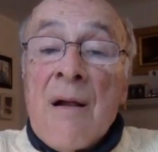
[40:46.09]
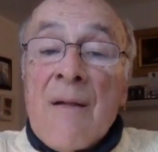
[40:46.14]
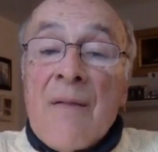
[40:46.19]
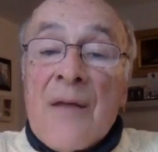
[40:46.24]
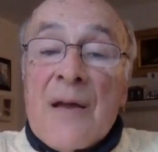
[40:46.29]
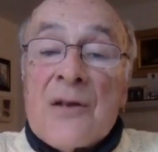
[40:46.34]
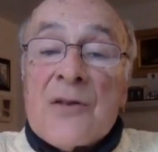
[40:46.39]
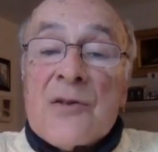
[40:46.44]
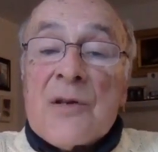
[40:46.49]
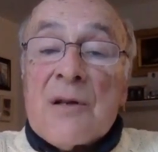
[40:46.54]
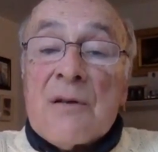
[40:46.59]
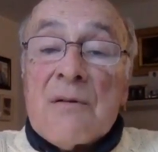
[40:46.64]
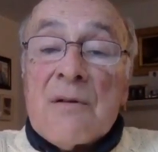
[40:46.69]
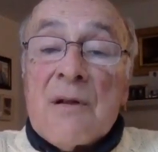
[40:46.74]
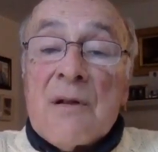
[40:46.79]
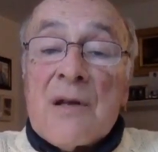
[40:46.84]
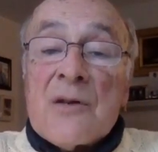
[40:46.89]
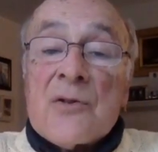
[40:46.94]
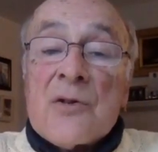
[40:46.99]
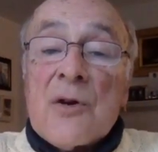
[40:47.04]
That's a,
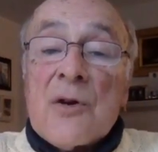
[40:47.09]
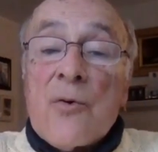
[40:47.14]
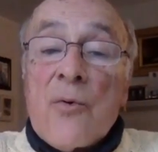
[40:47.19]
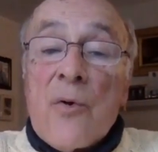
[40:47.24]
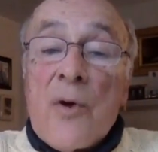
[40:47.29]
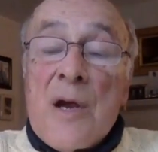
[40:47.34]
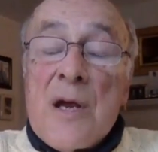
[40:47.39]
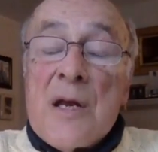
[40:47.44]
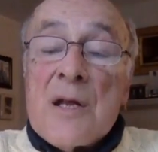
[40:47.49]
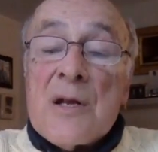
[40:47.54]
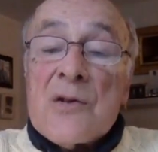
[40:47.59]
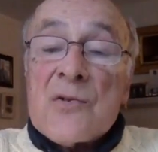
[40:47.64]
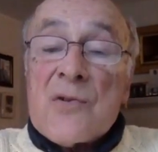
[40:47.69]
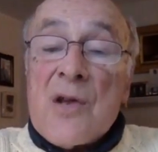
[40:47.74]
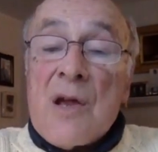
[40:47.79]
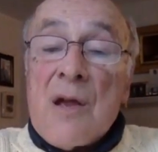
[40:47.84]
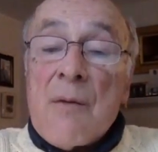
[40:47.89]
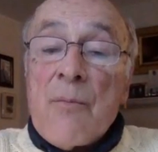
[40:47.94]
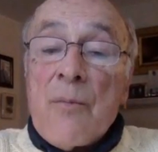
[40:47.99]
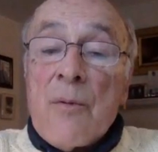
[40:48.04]
that's a great
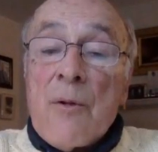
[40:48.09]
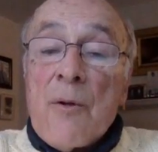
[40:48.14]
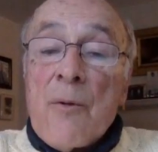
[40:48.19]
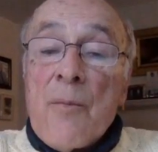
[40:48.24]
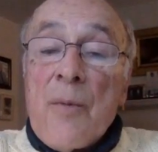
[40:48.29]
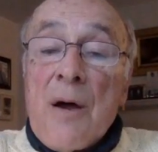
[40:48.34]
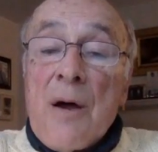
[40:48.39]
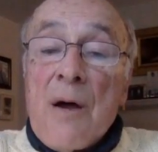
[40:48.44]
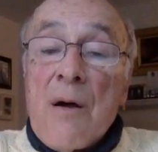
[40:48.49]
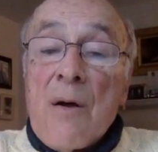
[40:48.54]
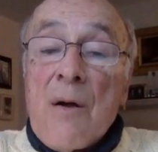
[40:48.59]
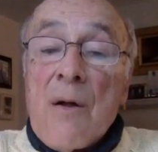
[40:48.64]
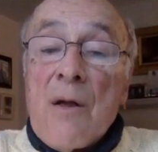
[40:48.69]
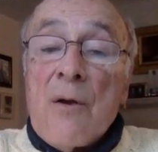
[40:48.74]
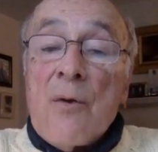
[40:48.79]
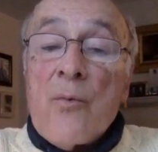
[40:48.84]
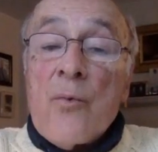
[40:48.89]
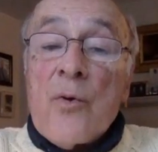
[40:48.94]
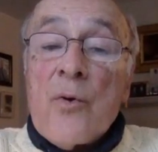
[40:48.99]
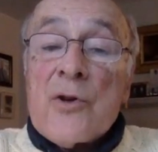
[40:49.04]
example about
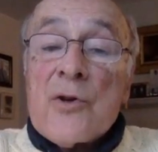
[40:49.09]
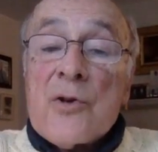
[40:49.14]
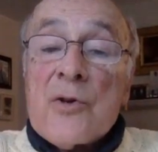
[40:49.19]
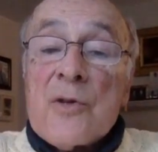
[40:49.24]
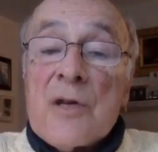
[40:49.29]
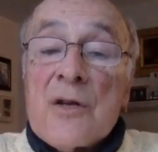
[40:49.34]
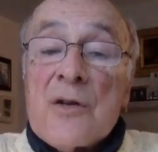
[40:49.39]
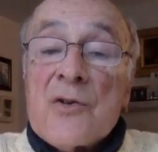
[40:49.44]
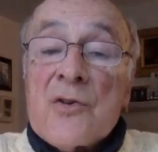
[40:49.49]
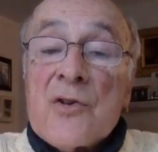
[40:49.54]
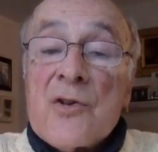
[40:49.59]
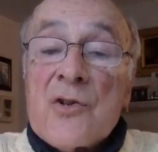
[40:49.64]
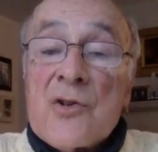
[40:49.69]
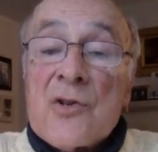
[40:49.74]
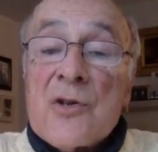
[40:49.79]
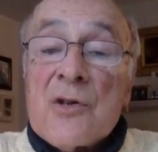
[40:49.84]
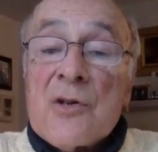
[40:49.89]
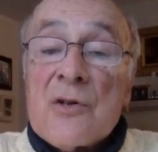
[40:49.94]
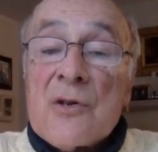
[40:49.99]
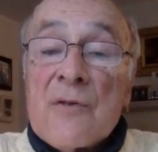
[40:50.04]
in which the
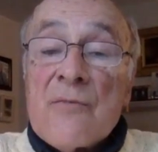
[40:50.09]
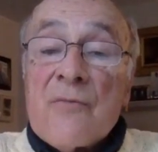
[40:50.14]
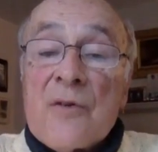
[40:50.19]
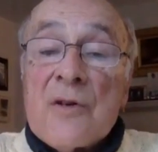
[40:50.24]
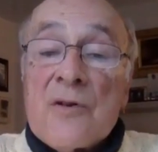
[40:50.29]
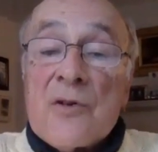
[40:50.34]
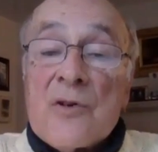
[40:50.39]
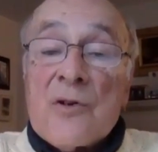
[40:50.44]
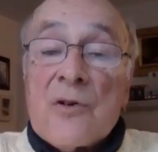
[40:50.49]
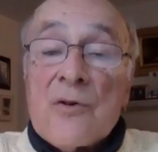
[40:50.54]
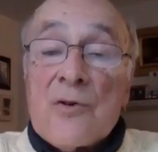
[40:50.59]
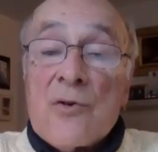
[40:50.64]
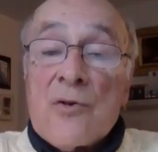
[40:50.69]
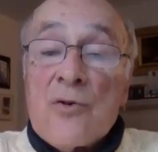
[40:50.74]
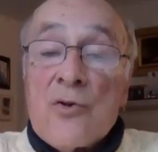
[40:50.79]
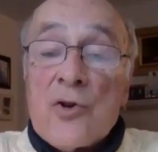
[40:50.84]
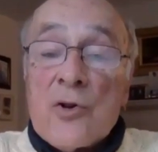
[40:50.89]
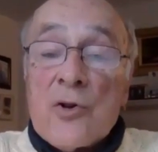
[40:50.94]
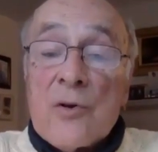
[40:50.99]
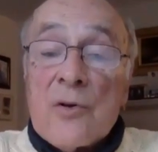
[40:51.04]
existence of
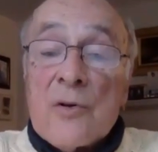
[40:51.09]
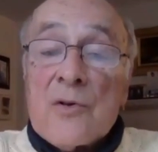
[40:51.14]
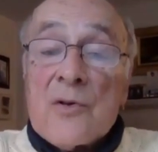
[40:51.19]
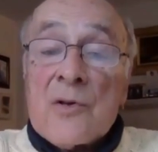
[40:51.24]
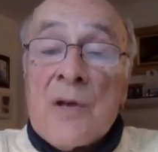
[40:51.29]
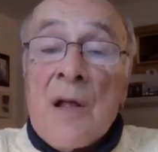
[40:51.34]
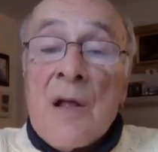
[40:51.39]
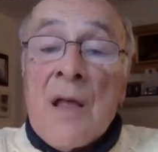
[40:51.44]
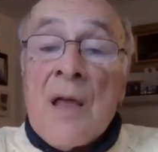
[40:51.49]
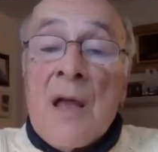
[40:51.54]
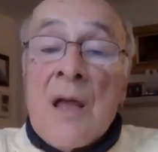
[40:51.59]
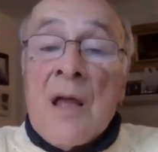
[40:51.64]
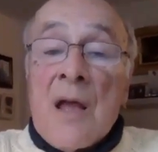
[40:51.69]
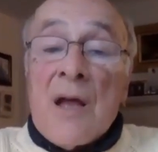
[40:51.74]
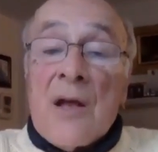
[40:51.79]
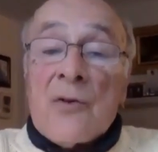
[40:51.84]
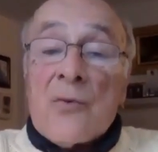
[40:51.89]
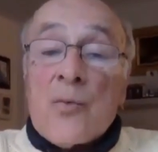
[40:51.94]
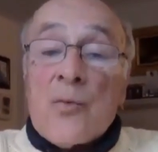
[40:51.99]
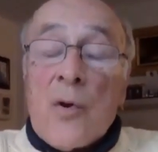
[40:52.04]
institutions,
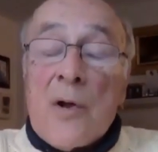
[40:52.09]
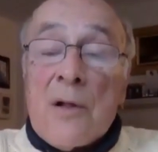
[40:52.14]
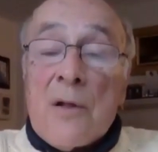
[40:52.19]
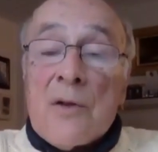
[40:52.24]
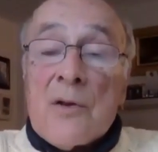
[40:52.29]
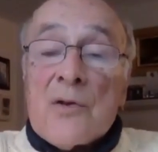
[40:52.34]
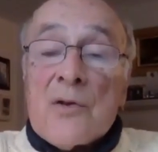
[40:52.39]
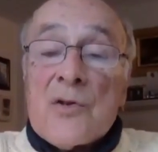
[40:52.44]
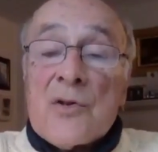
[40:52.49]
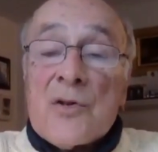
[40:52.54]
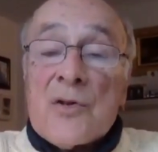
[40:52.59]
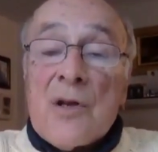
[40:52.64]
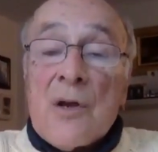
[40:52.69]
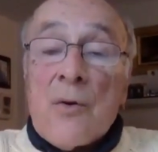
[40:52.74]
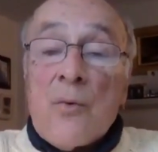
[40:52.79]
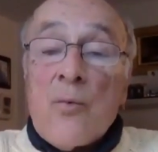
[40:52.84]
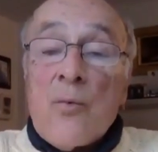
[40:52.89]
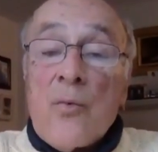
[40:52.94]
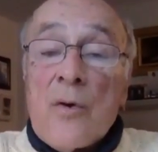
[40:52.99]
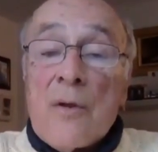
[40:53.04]
as well as a
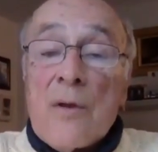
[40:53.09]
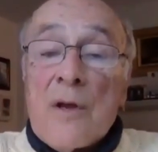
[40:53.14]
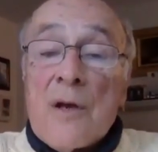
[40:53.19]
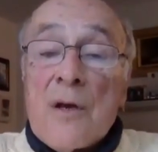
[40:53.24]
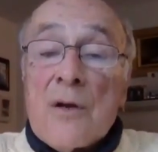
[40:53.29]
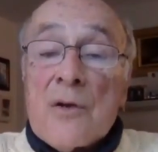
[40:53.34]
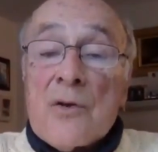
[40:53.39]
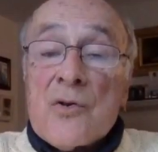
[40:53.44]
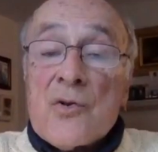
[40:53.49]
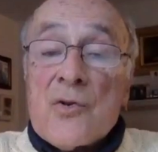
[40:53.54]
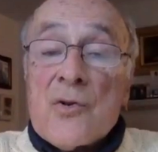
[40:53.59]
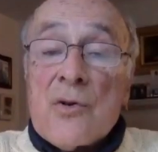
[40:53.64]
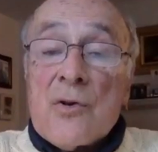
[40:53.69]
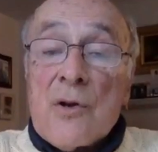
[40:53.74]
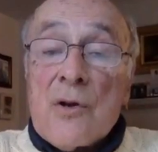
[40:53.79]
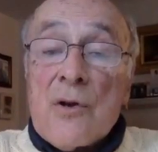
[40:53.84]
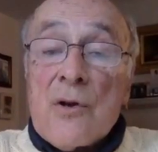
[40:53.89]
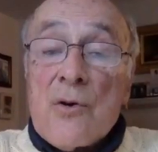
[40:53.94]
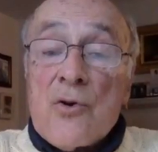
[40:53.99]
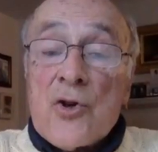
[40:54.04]
willingness to
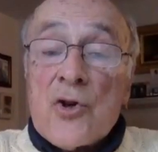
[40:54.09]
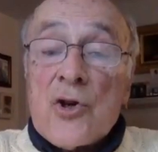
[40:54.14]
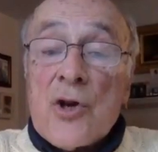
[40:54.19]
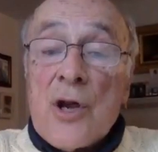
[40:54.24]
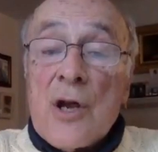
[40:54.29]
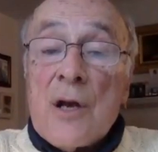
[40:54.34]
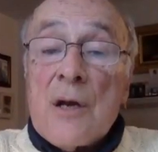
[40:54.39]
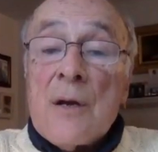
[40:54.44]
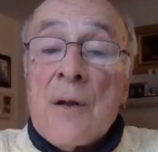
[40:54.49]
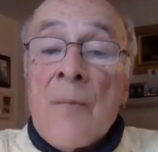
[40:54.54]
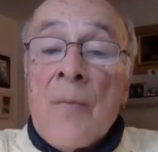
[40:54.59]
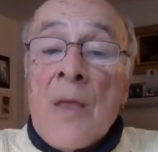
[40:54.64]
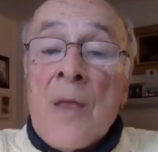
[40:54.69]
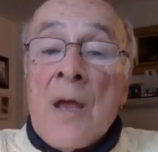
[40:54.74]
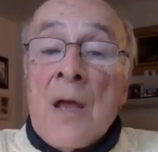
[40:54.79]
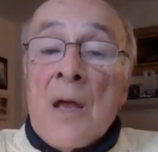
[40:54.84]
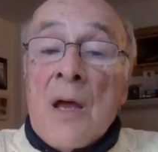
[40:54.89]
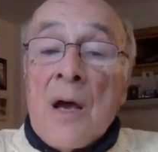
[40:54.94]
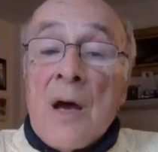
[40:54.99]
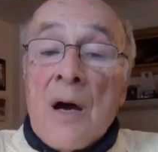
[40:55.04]
negotiate,
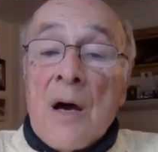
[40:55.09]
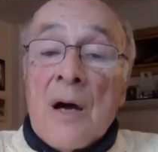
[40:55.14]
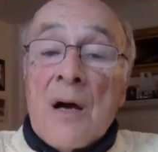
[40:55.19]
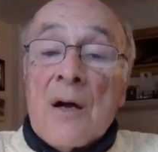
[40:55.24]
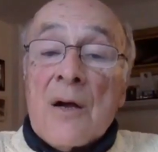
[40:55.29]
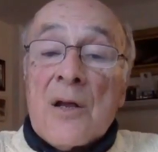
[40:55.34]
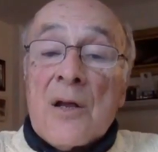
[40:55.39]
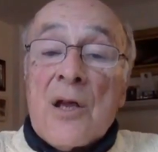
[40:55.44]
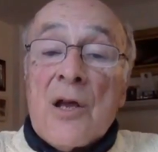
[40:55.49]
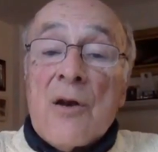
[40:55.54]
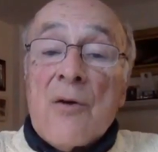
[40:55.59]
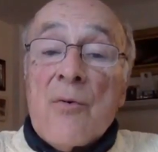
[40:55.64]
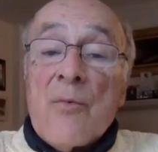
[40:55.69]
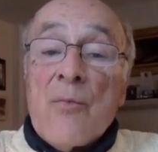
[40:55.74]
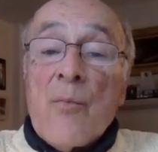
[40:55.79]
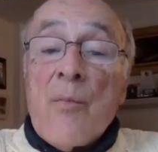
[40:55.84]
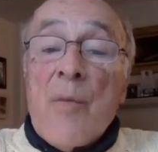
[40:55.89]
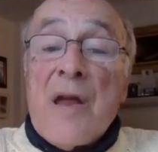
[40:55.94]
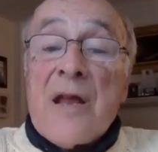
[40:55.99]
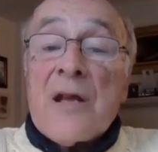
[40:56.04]
uh,
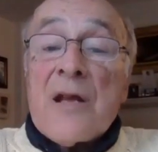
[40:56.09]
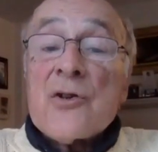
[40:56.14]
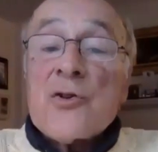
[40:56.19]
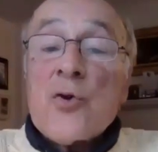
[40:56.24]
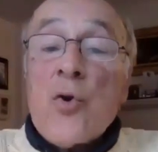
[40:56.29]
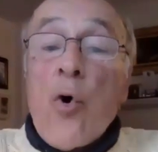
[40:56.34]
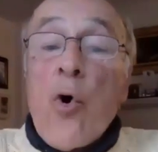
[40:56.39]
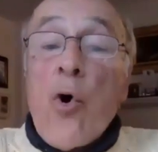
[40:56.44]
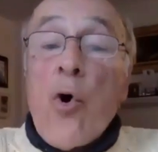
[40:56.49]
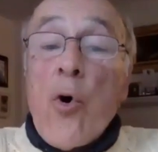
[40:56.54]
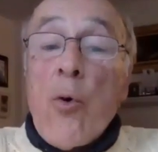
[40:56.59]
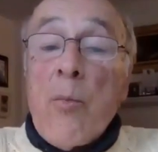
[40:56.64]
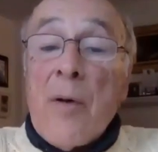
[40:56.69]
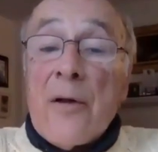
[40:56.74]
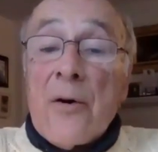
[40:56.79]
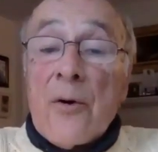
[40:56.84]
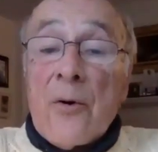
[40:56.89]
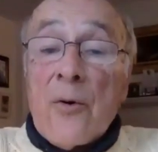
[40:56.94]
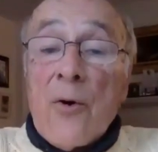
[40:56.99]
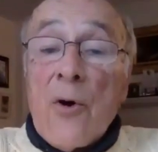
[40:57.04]
can make us all
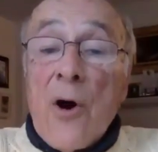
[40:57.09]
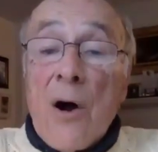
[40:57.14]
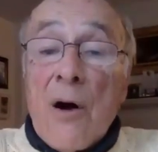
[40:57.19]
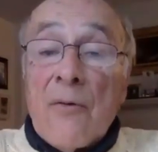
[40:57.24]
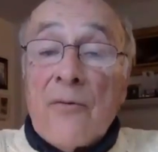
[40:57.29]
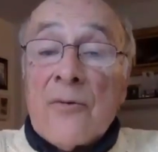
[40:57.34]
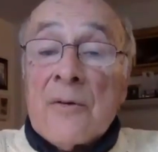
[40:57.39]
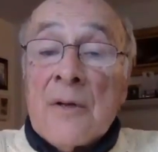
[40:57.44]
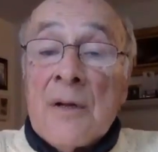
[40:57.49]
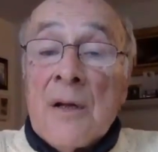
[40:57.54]
better off.